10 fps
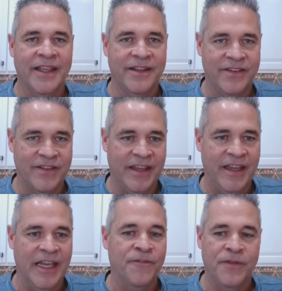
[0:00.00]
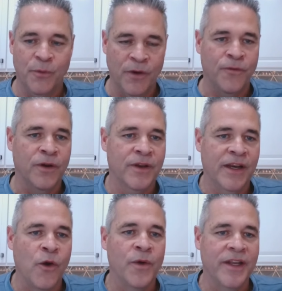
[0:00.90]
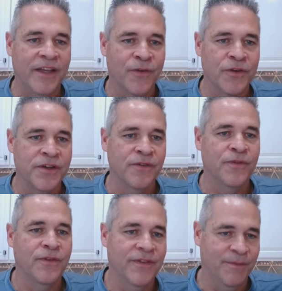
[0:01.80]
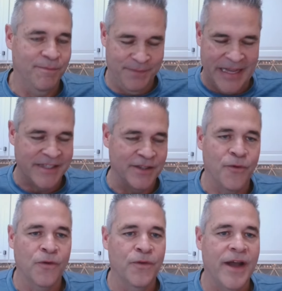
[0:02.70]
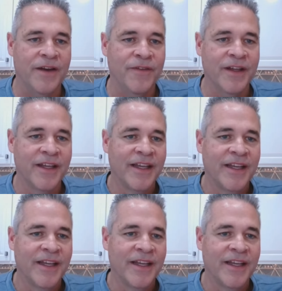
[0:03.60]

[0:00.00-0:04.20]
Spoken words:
and then see if the rear foot can go into eversion, takes in the forefoot out of it.